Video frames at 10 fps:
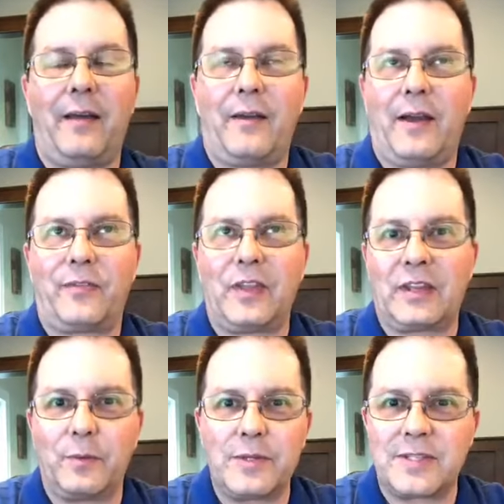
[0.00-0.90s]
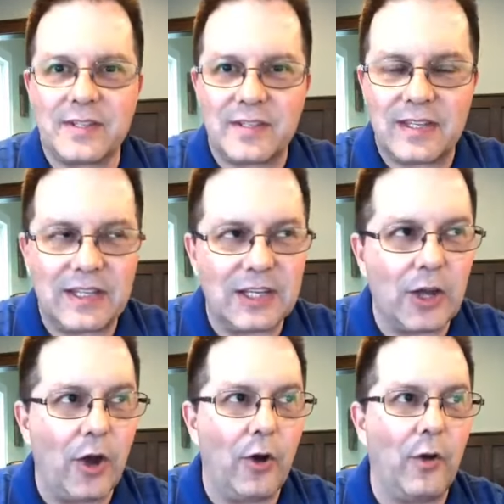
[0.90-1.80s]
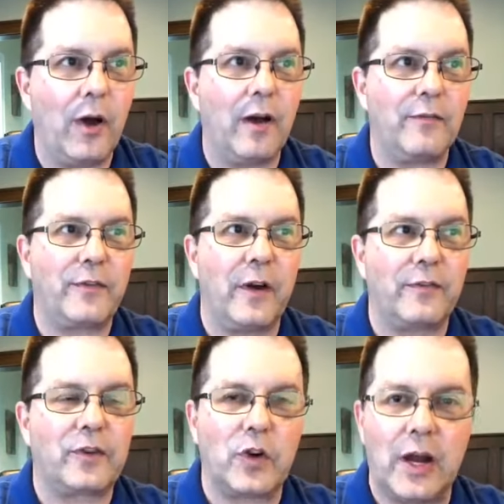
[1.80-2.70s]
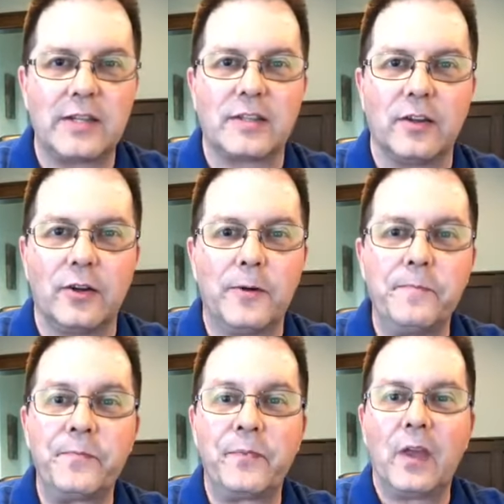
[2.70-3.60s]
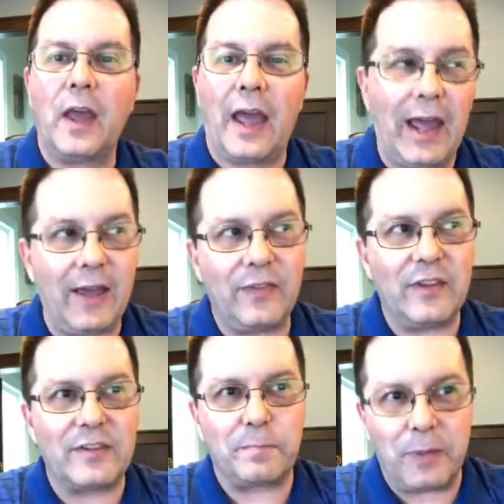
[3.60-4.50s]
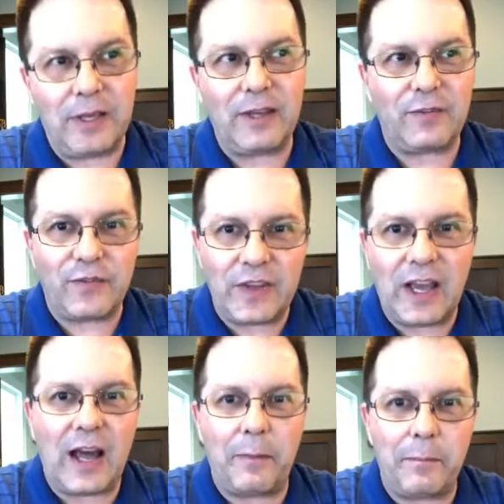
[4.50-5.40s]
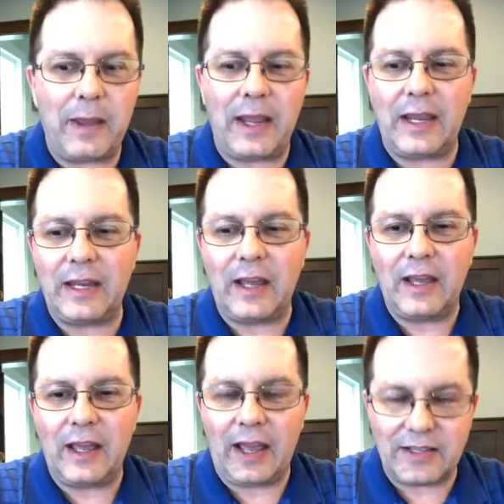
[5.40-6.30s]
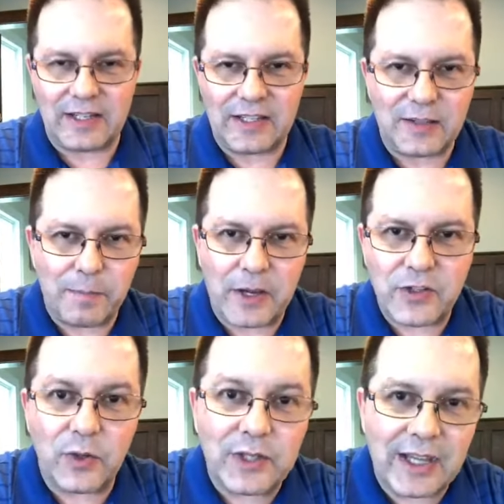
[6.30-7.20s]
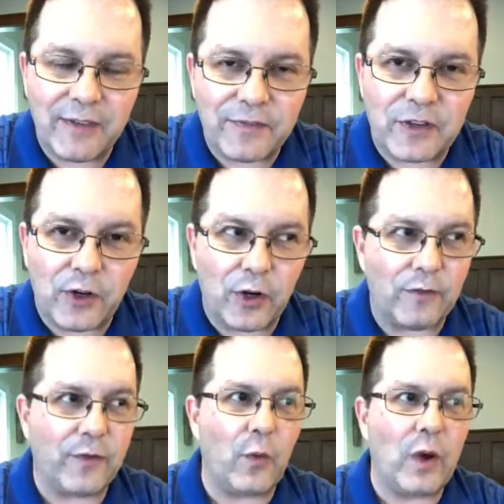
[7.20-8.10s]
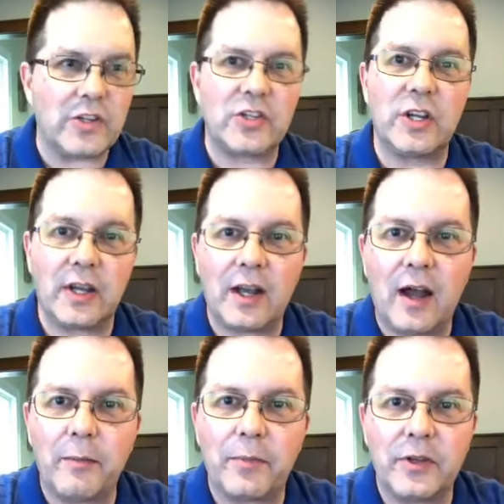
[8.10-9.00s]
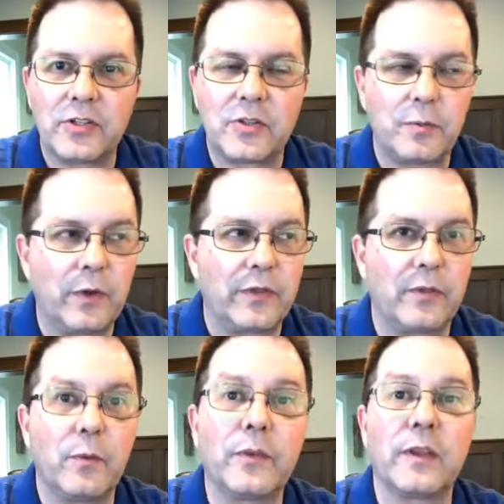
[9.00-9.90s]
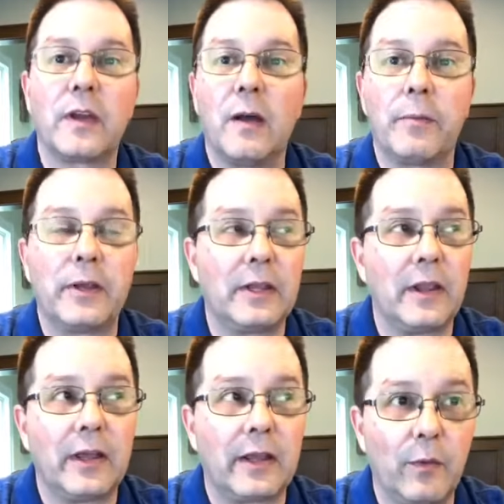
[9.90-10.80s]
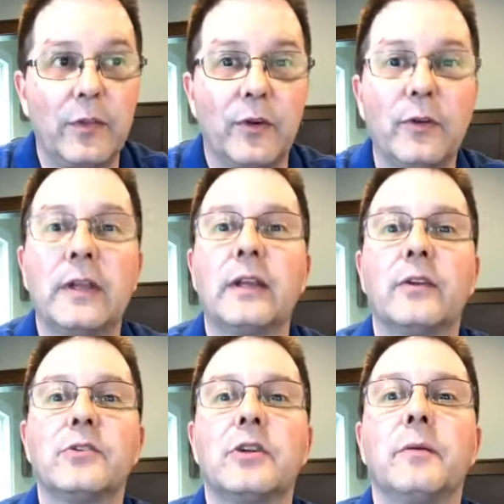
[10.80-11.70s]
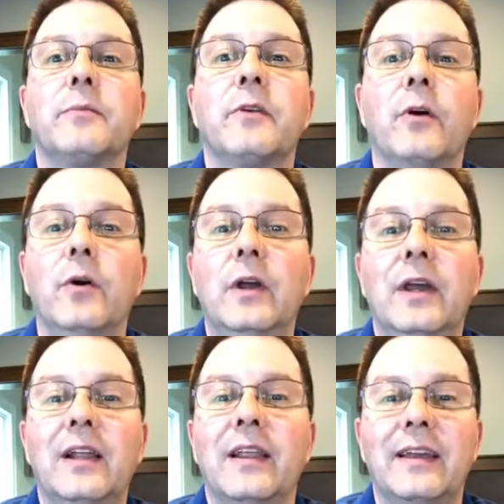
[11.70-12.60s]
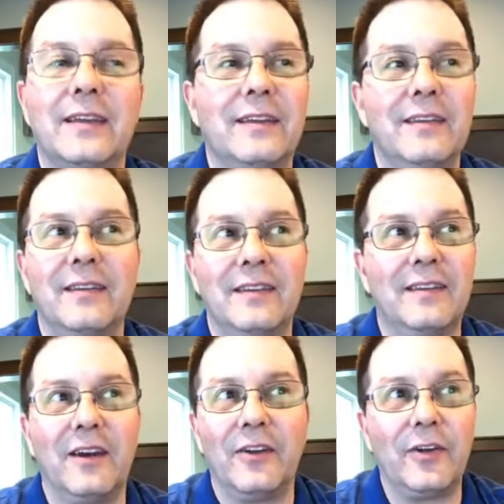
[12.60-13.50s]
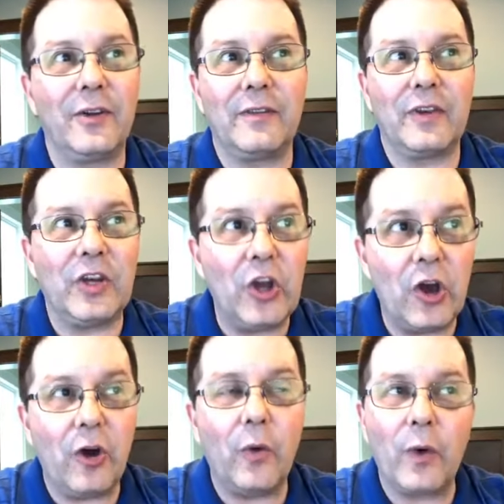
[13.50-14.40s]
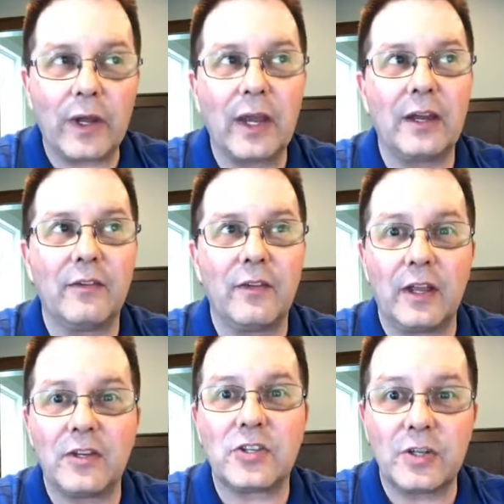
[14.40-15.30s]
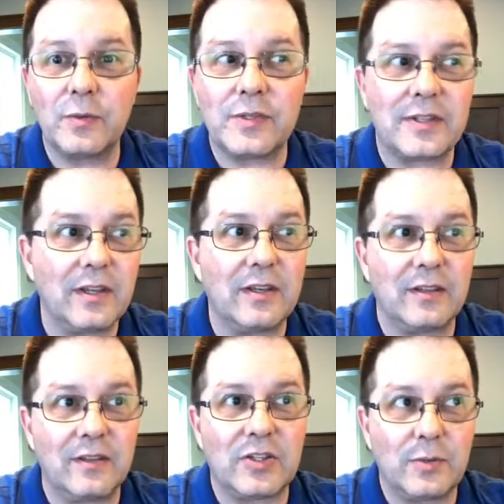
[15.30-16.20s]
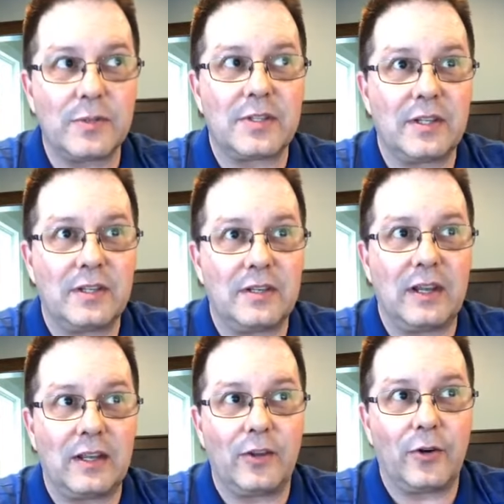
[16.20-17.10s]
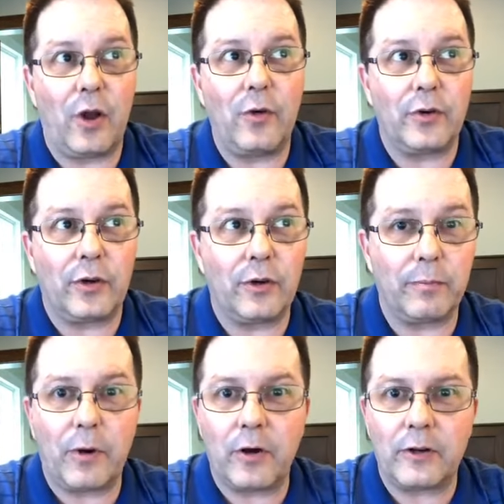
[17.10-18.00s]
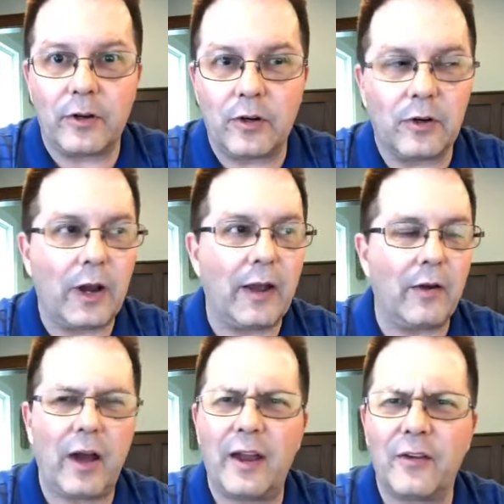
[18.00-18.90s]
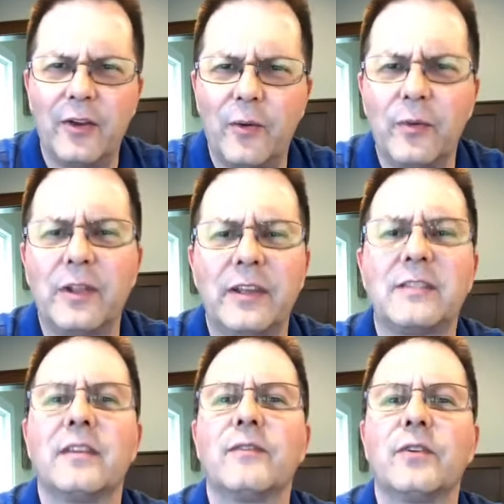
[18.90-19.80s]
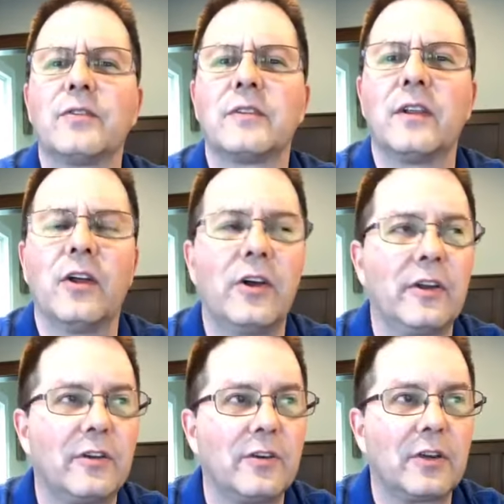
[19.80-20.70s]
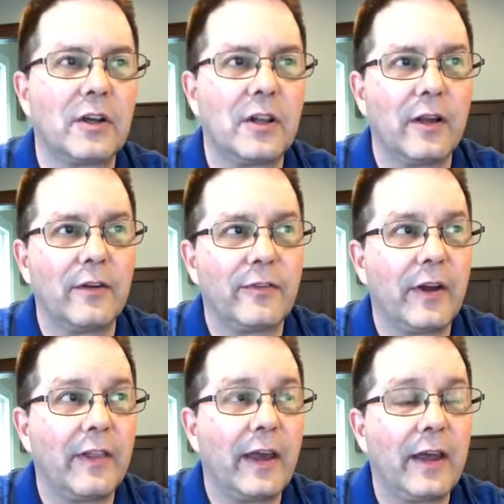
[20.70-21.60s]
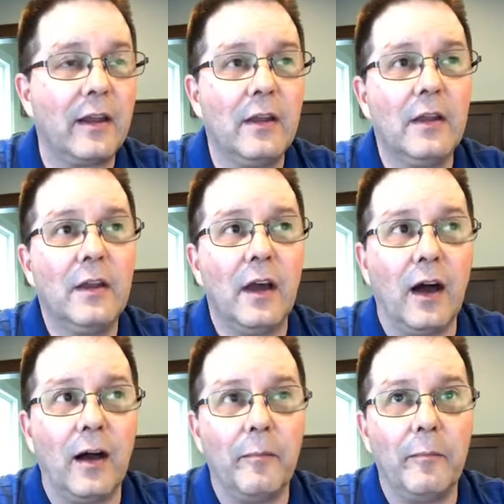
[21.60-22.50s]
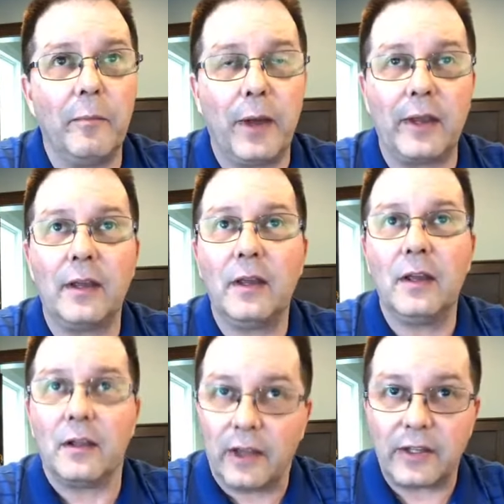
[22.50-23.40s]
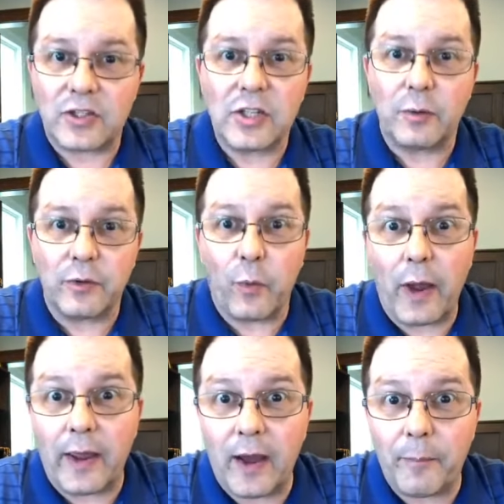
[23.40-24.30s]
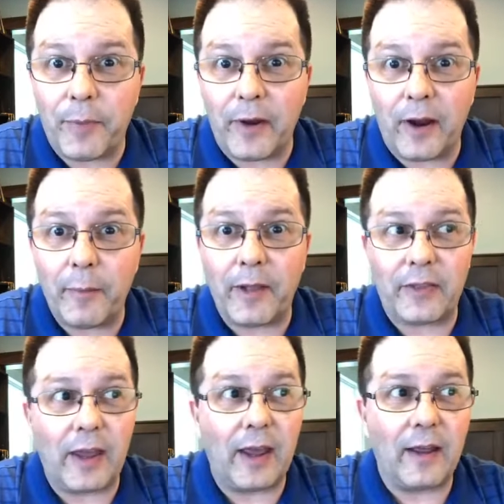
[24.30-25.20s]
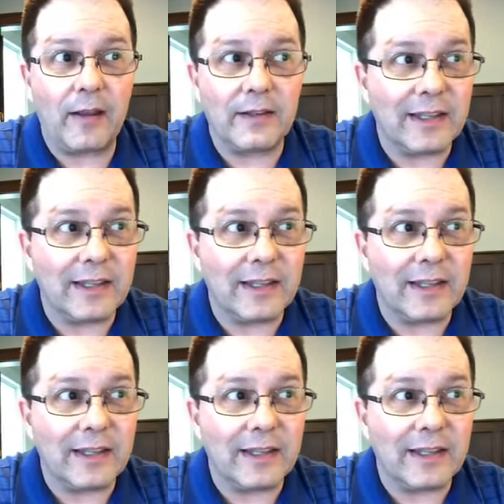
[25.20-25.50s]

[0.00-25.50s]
I think it was the CEO of Chrysler had this pink Fiat made as a special gift to her for what she accomplished with the company, like with her dealership. So like, y'all don't even know what kind of, and she was the dealer owner or partner or how, I don't know. Lisa, if you're still on here, you can clarify that. But like, she was way up there. How about that?